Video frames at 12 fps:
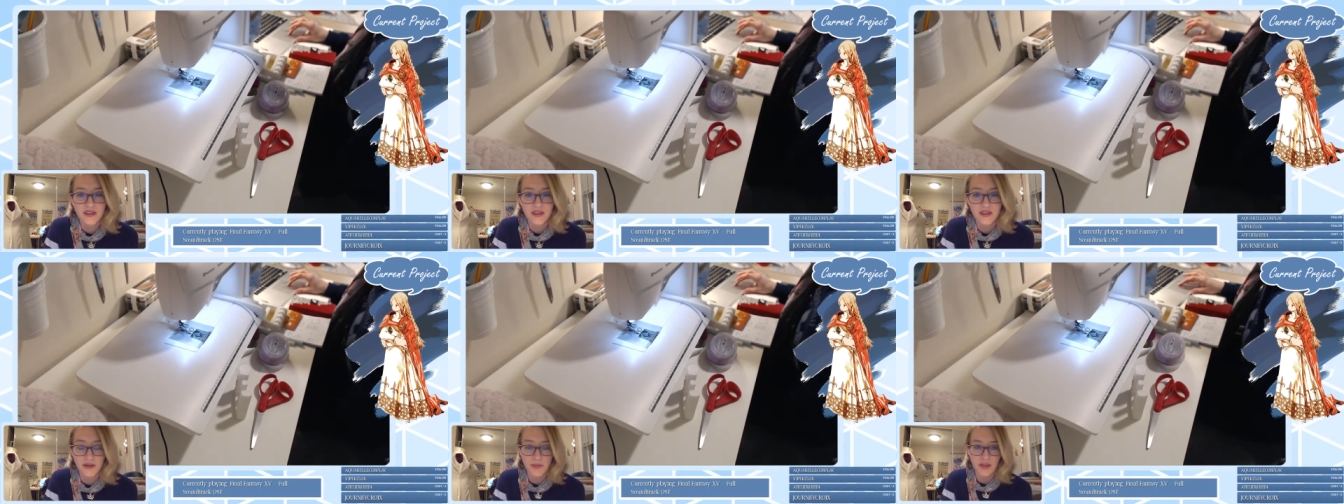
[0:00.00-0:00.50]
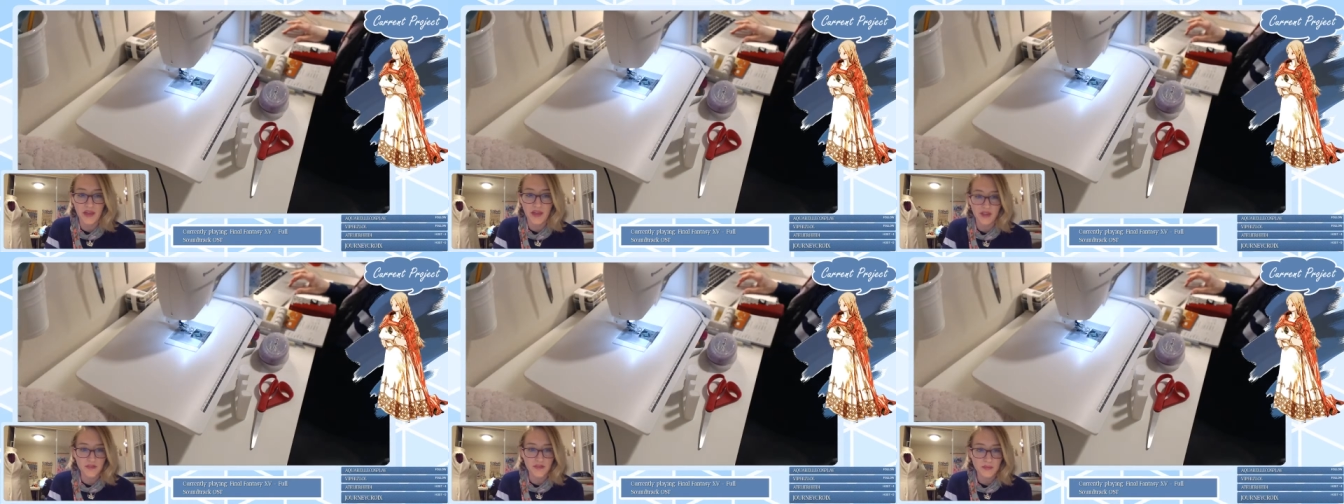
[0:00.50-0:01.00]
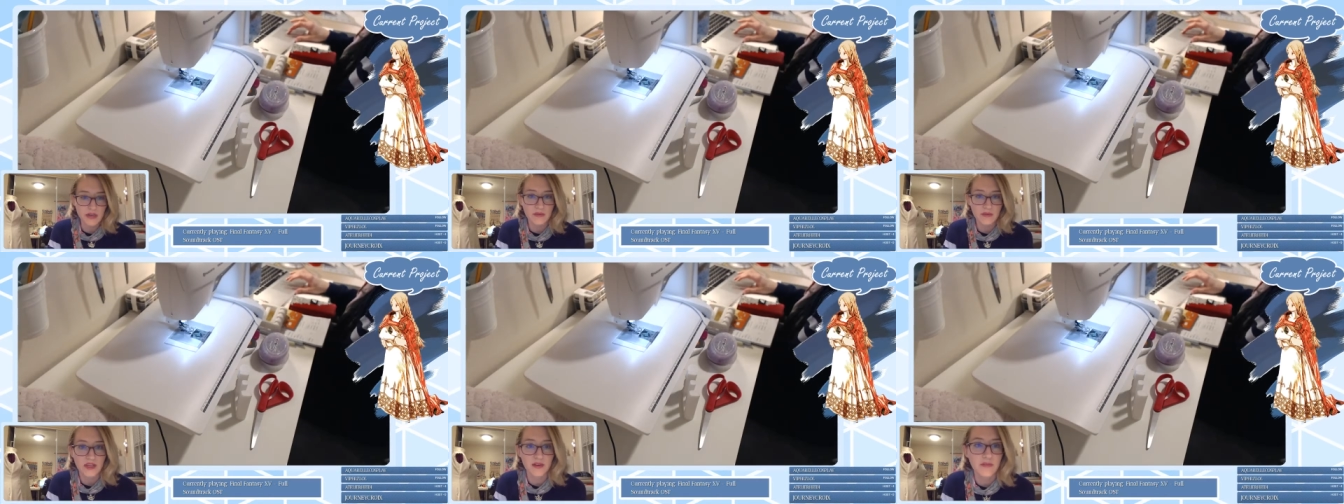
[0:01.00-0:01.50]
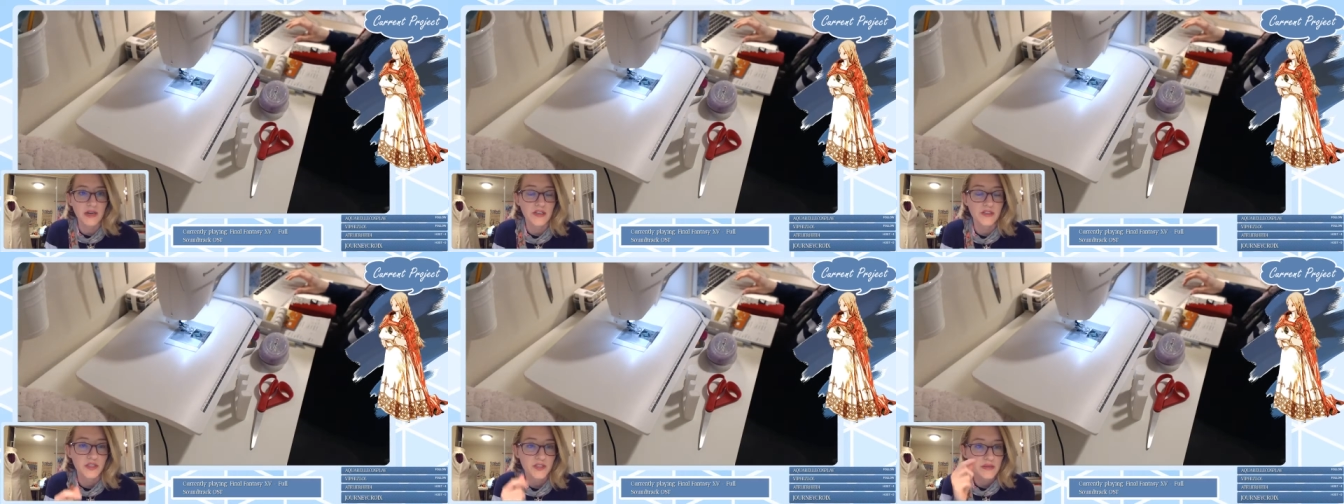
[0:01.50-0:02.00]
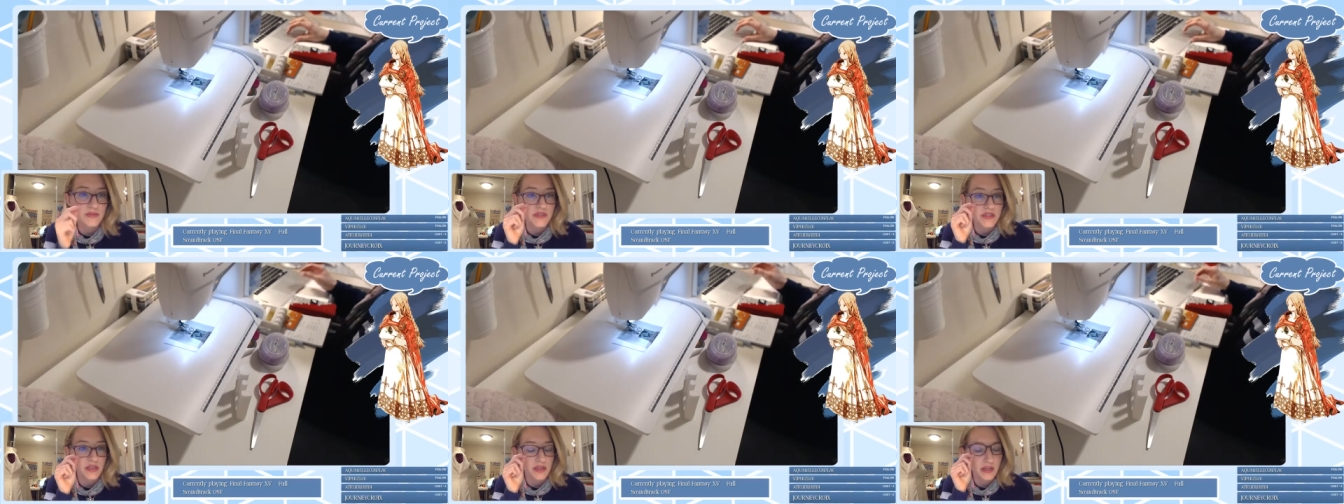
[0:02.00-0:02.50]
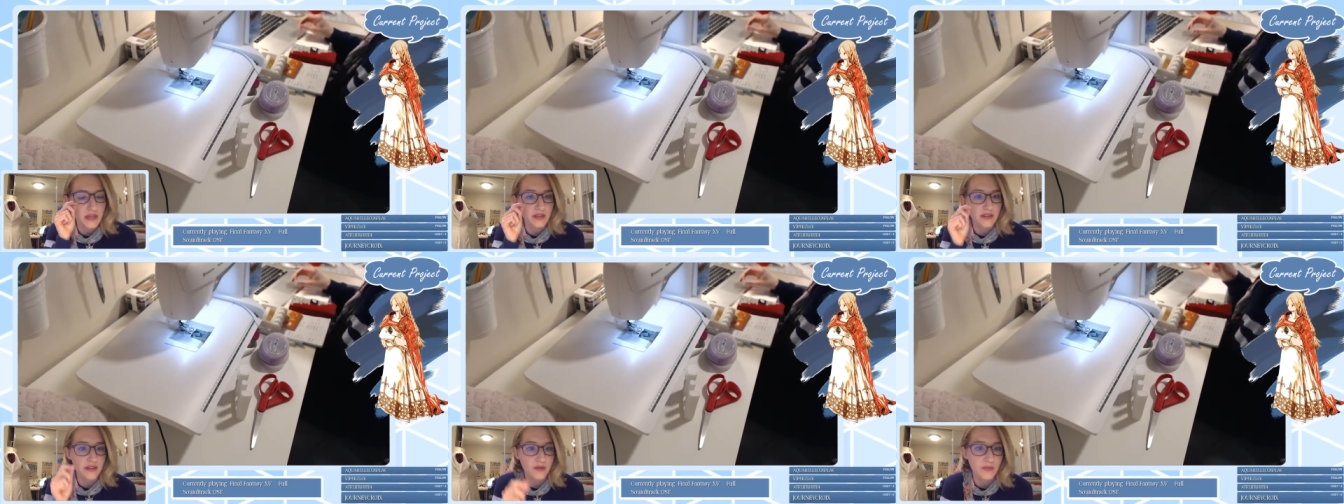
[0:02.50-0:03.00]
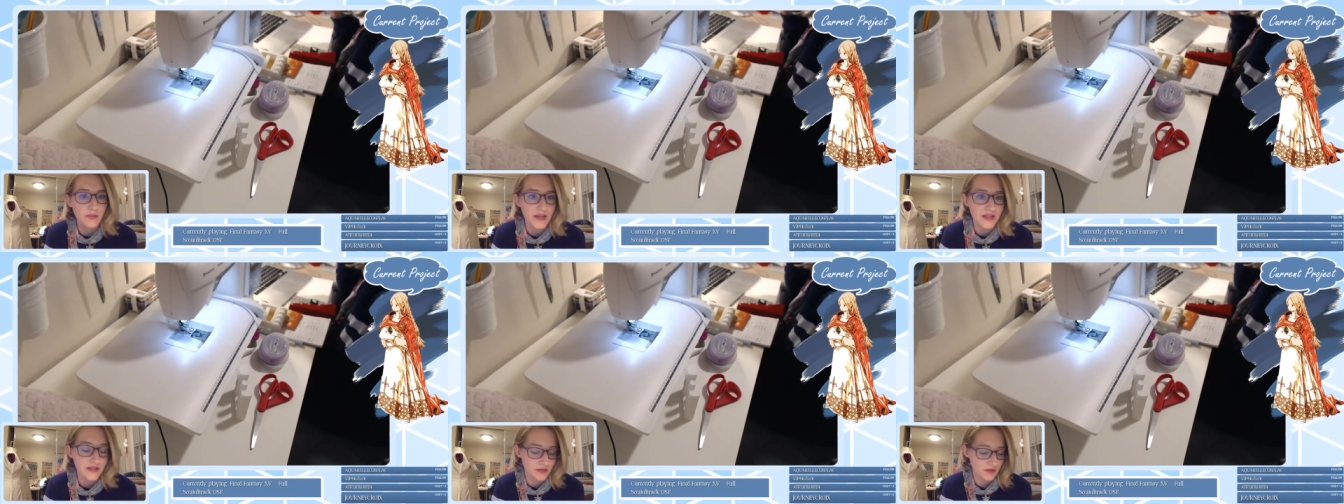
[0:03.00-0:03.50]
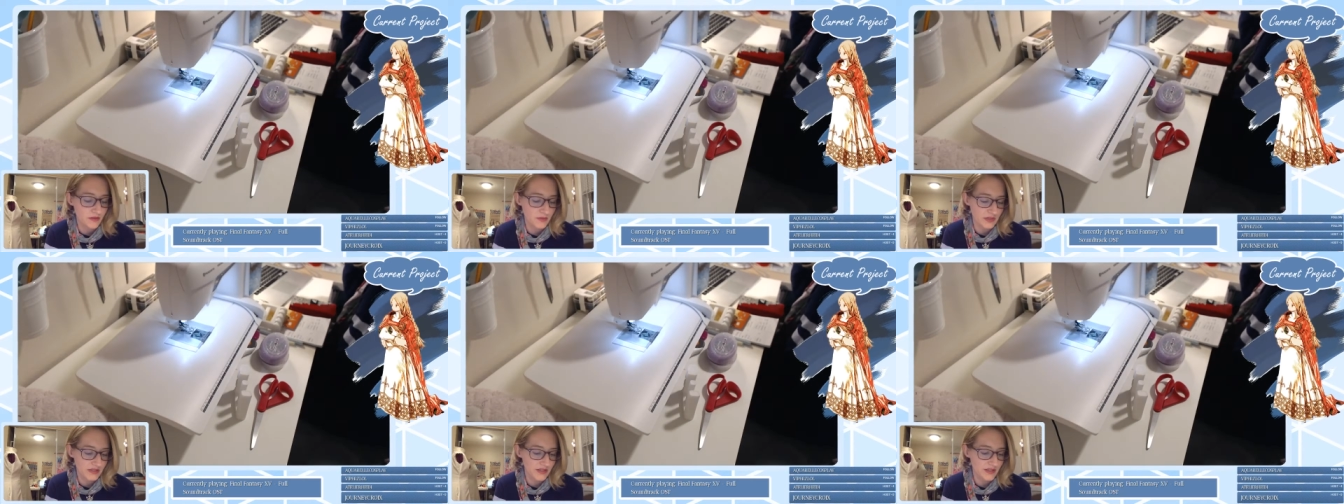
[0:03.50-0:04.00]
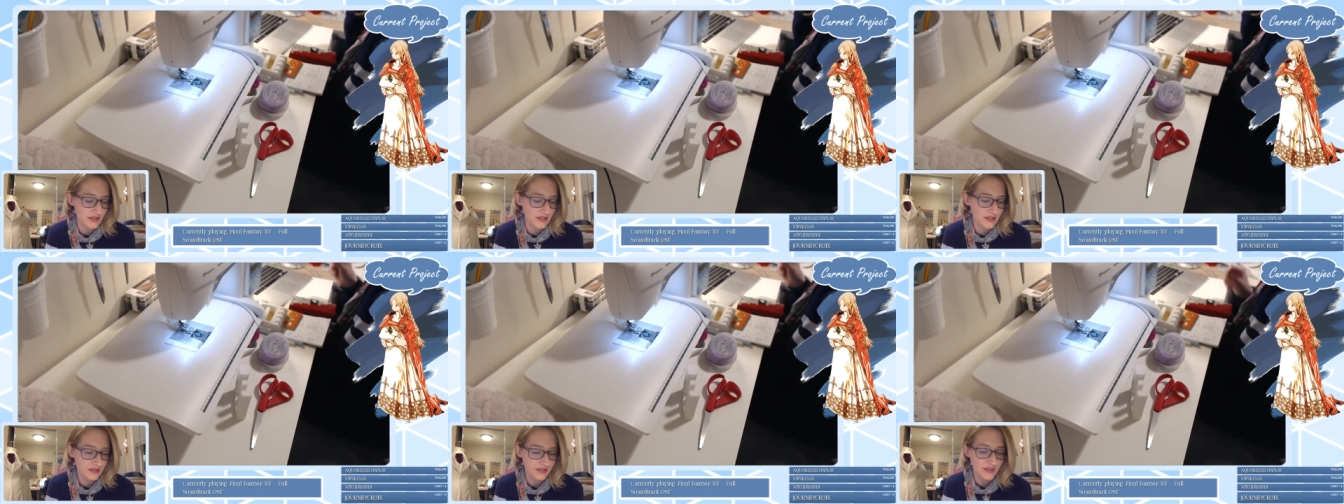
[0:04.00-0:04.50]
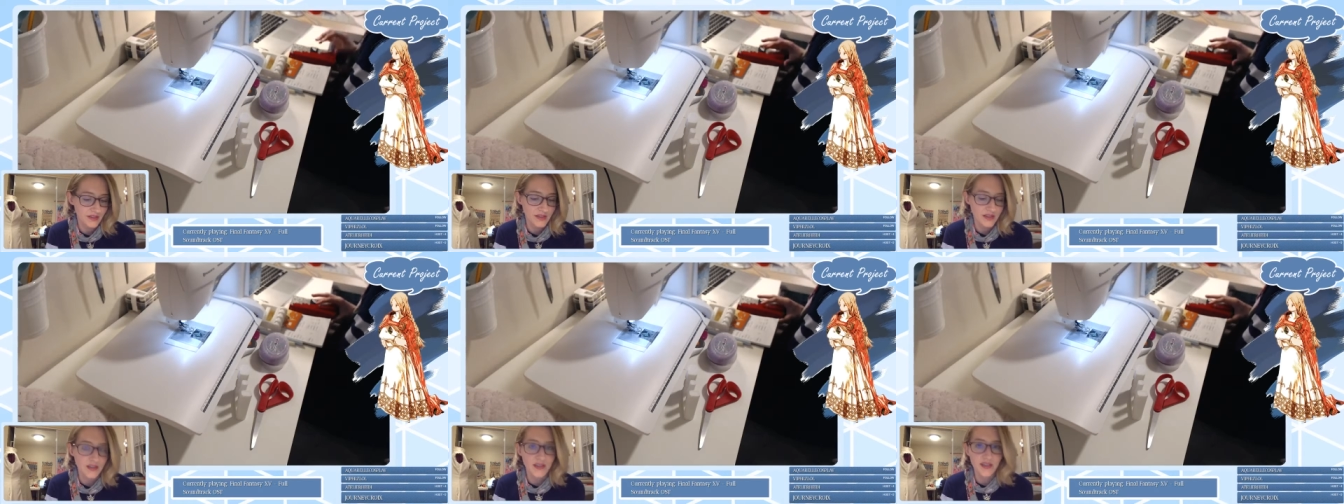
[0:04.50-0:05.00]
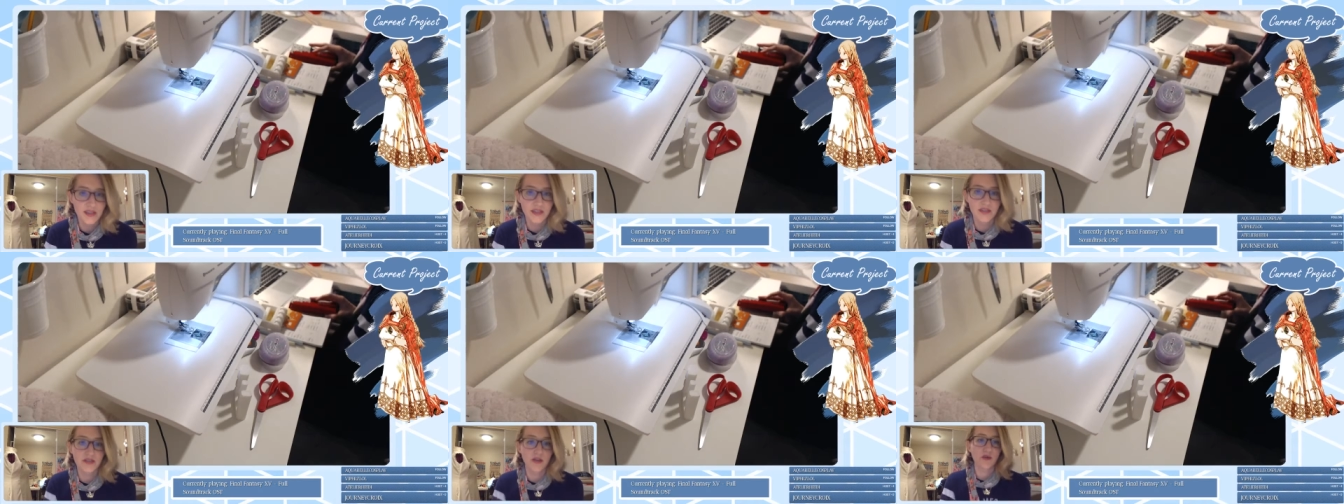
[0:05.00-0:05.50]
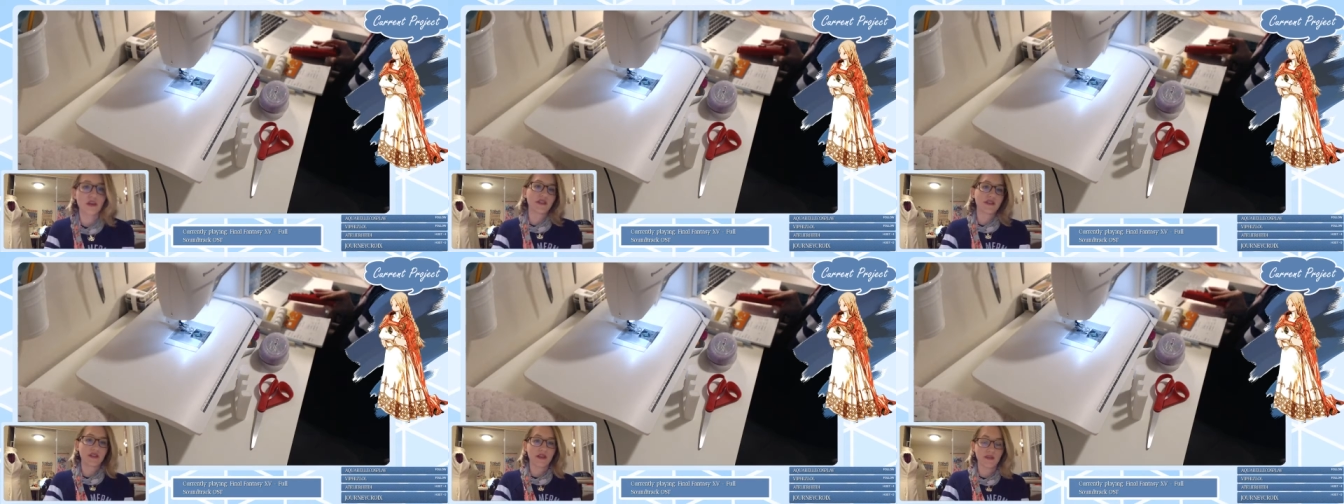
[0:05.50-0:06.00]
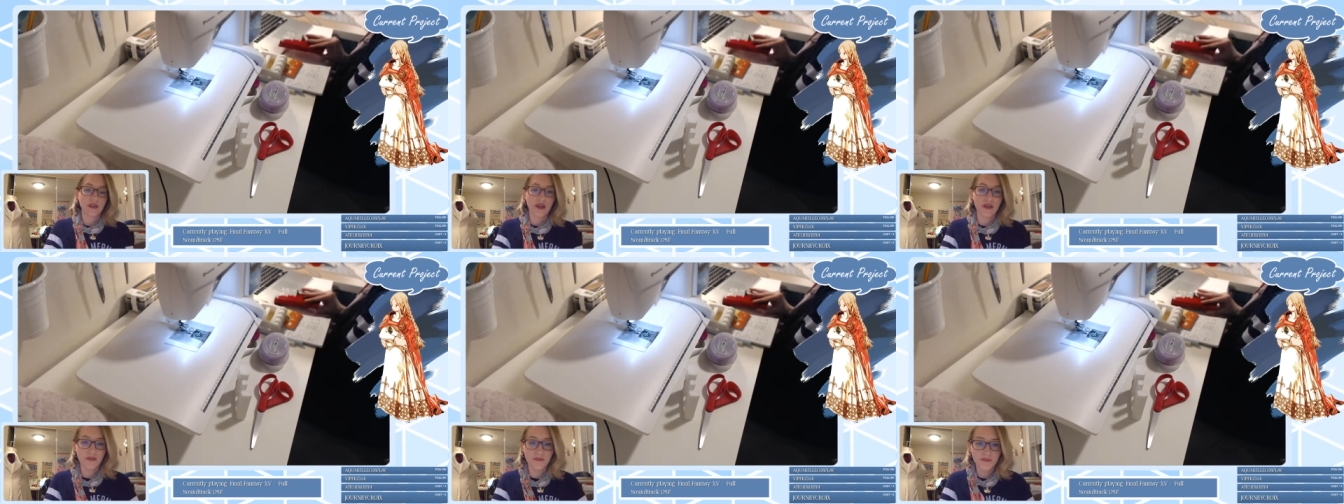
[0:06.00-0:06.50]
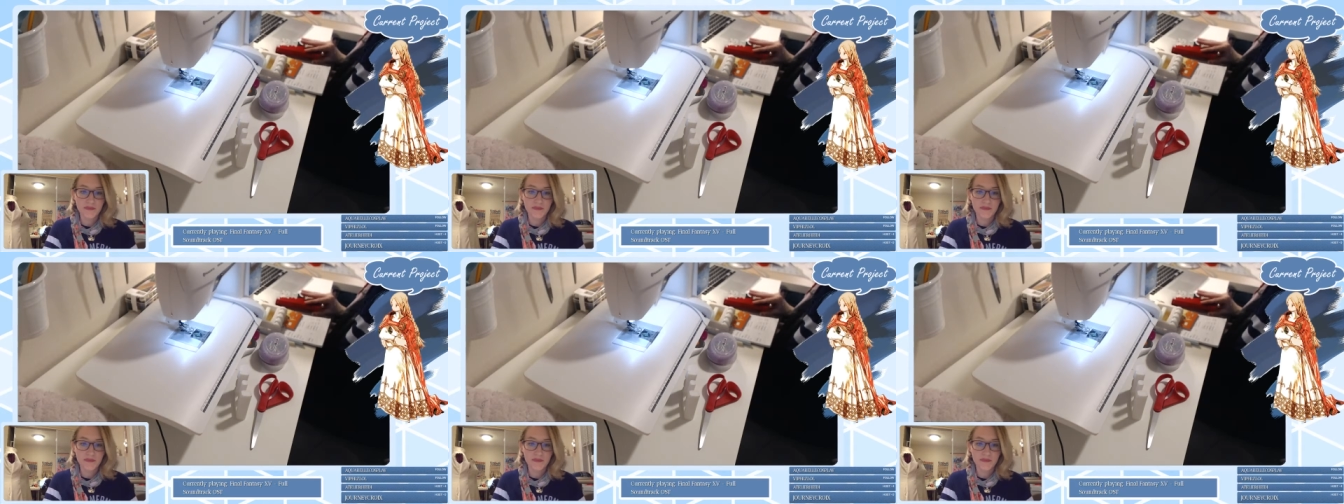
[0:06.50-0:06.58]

Um, I haven't been able to come by your streams in a in a little bit, so I'm excited to get to start watching stuff again.